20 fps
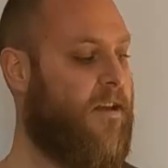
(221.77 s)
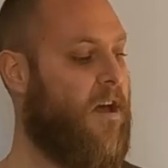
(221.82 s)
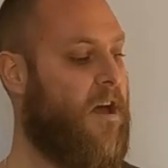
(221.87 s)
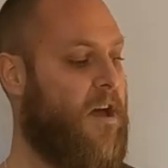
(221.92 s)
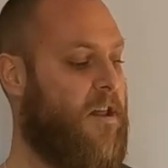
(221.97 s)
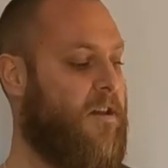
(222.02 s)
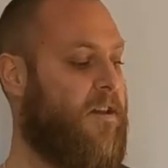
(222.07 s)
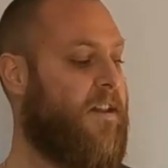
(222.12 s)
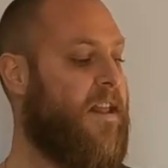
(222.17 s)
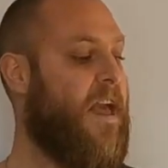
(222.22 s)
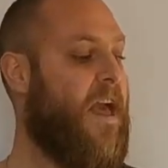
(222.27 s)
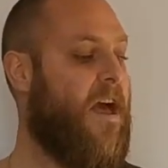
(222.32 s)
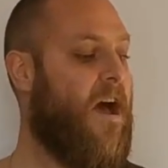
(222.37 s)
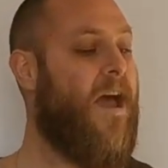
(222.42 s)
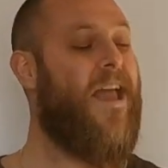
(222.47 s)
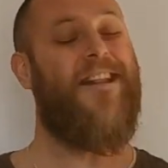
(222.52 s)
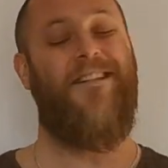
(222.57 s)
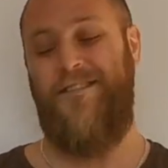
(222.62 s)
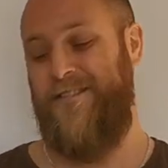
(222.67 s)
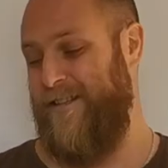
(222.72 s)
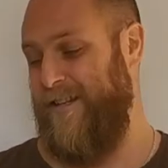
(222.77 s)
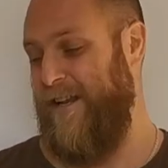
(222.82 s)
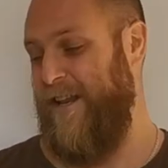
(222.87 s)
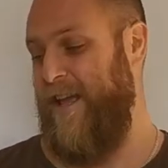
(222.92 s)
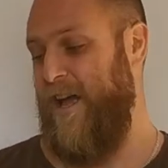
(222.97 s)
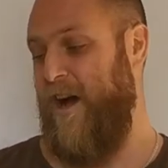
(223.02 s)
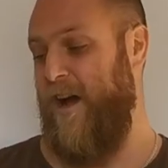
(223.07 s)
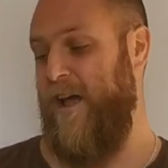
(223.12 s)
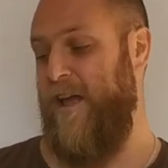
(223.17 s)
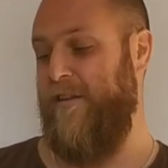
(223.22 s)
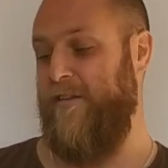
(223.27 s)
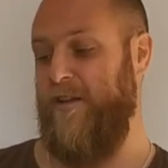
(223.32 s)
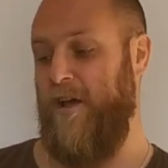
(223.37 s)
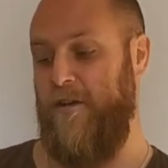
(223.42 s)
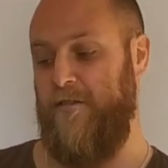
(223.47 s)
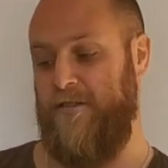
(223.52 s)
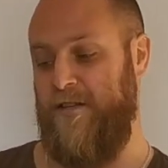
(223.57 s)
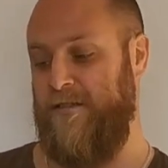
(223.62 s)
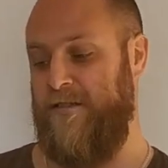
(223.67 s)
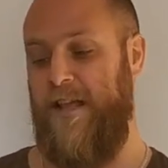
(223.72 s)
And yeah, instantly I
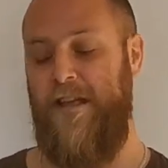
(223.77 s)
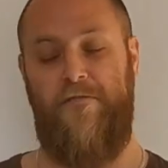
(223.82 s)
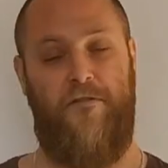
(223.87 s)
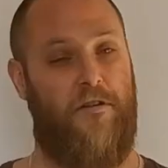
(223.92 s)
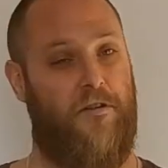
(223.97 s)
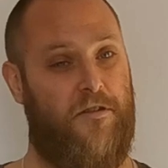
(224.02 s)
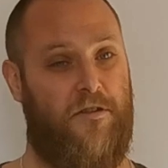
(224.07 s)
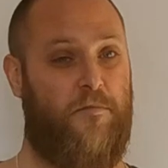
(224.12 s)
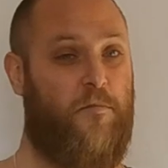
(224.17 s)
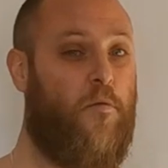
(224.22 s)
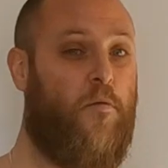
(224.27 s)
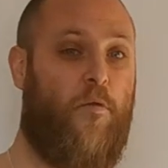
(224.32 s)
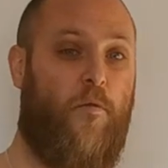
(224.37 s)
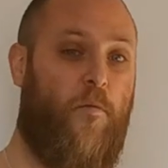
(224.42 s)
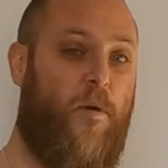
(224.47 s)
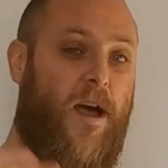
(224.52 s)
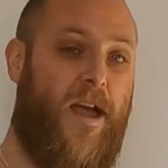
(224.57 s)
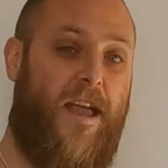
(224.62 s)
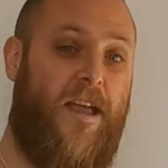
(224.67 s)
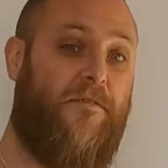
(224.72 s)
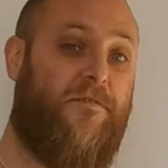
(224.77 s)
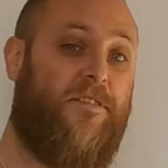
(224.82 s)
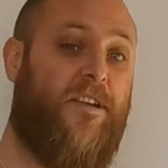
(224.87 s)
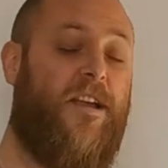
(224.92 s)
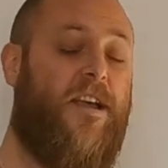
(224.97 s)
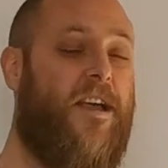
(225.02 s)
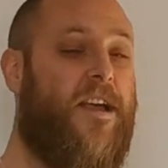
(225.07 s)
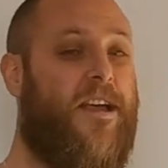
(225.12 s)
noticed, even on the smaller waves,